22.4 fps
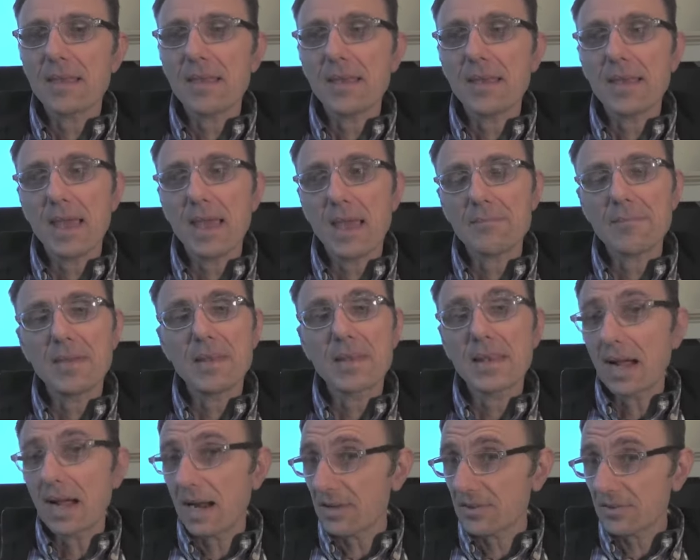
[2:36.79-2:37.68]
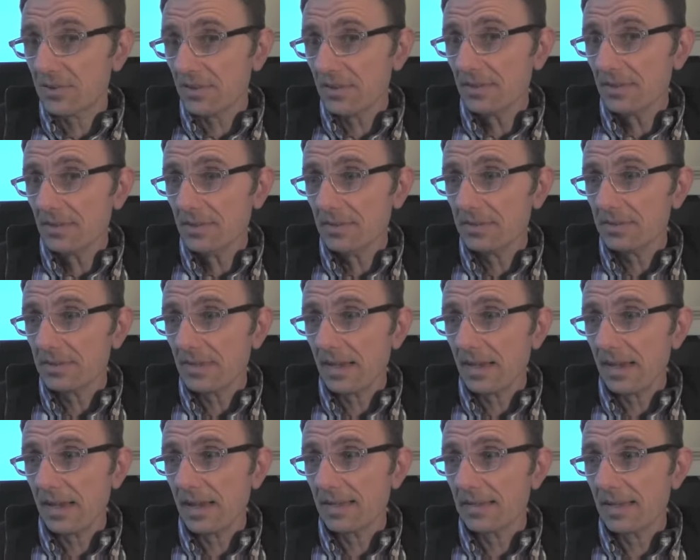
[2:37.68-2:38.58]
can be larger
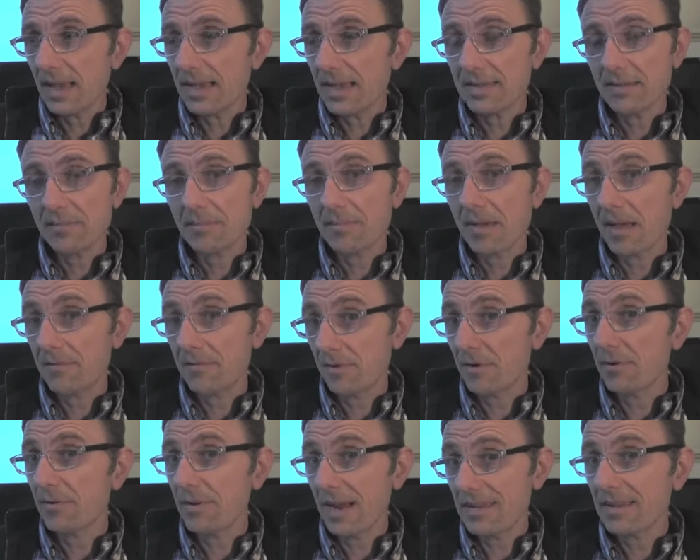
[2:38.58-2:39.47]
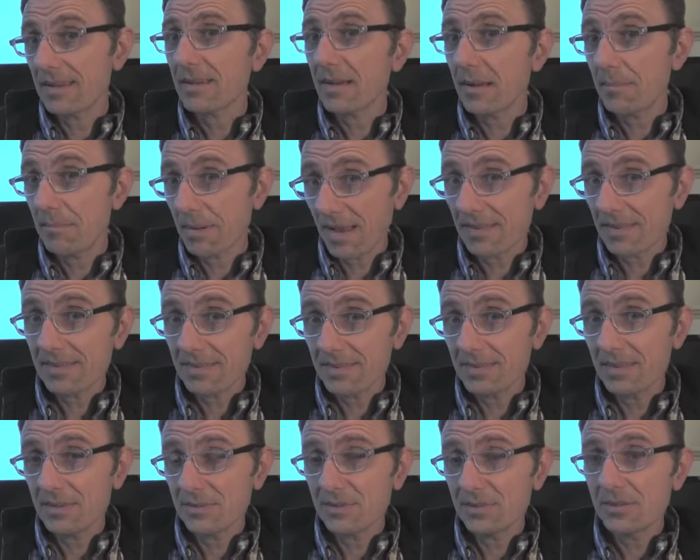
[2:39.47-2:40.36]
and have a greater
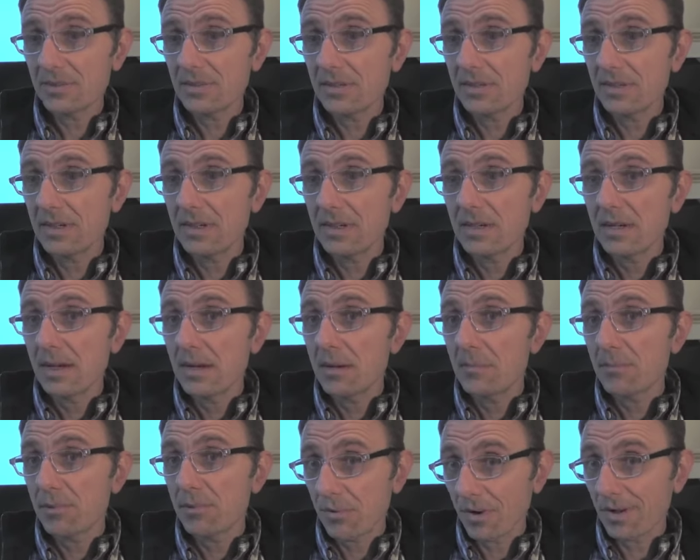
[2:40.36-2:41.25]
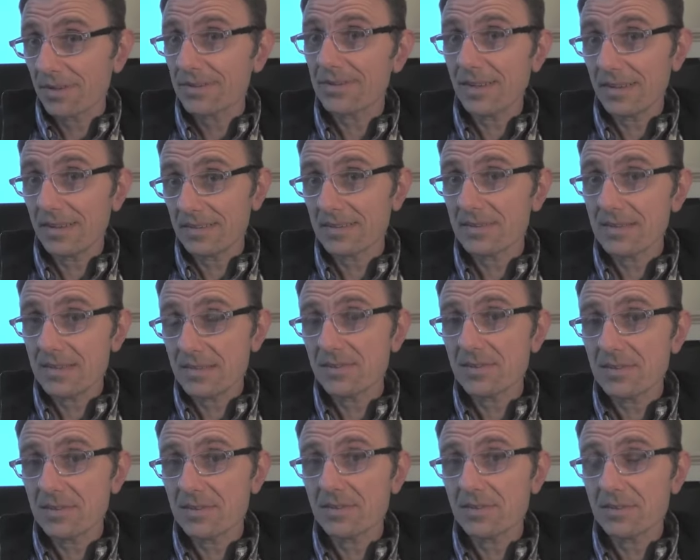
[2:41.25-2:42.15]
capacity to process
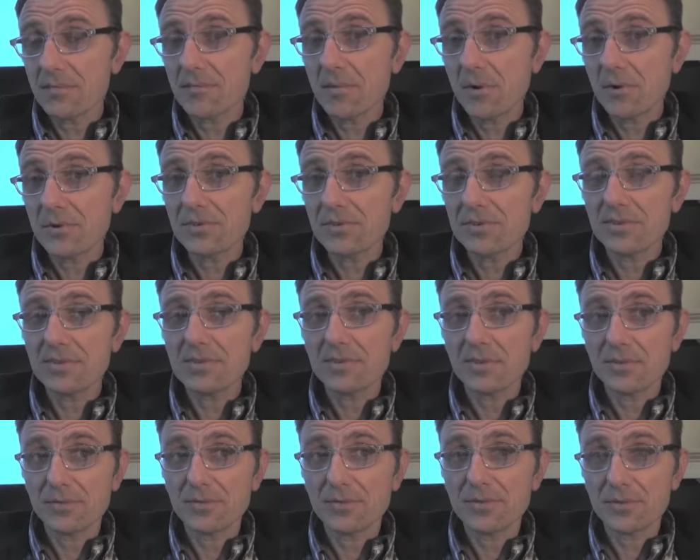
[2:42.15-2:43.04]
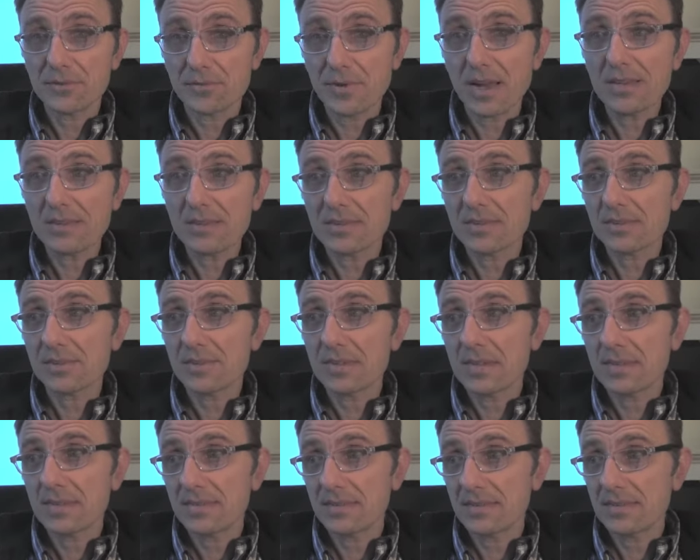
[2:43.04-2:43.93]
these emotions of stress or
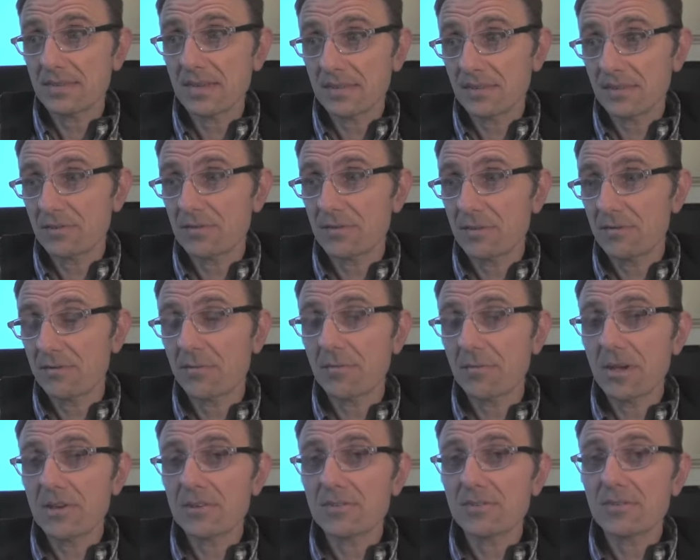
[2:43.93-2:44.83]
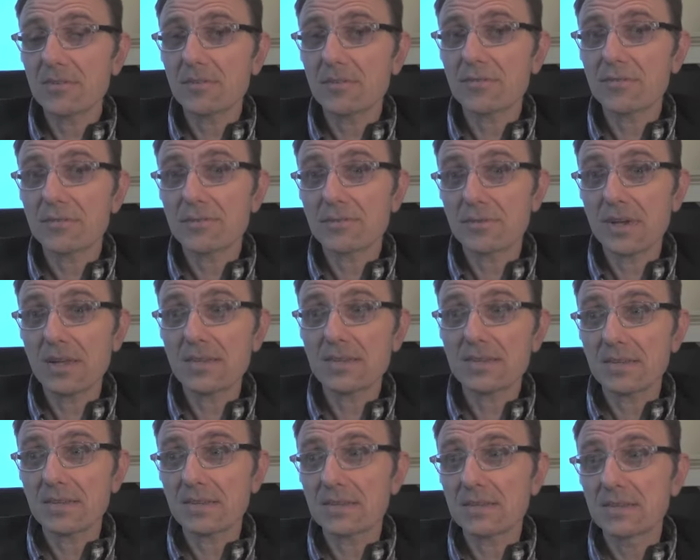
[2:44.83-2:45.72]
these sensory information of
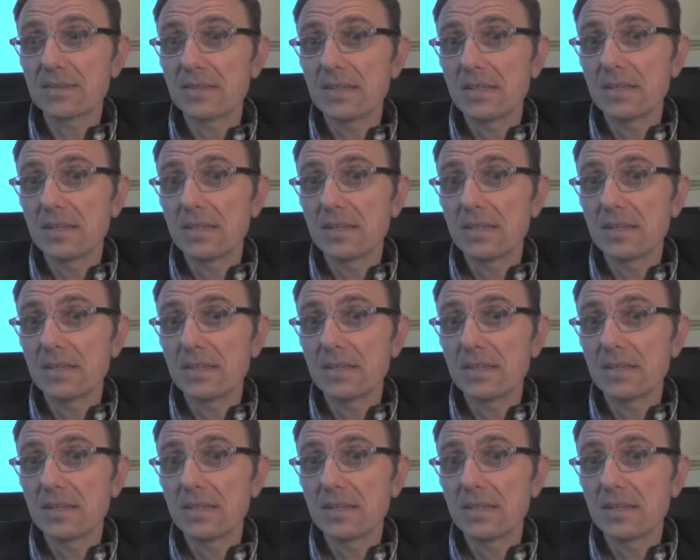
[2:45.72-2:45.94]
stress and